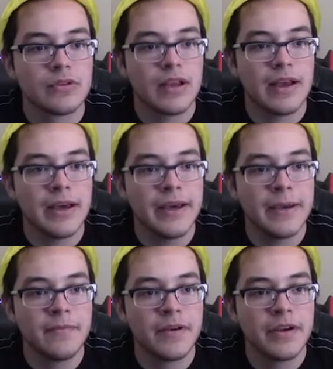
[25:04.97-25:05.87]
I
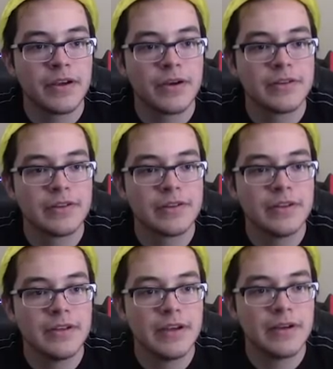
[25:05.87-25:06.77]
am very curious to
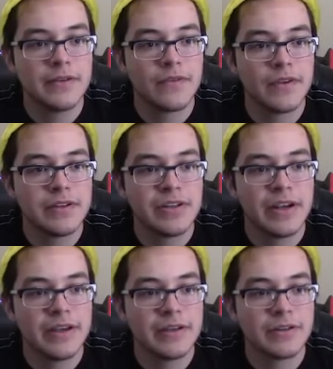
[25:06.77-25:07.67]
see if the
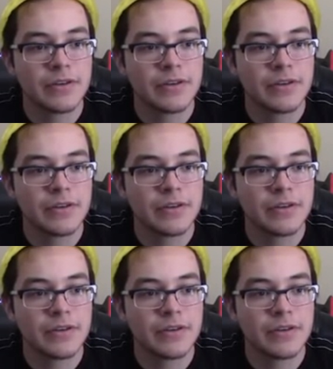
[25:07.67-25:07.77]
chains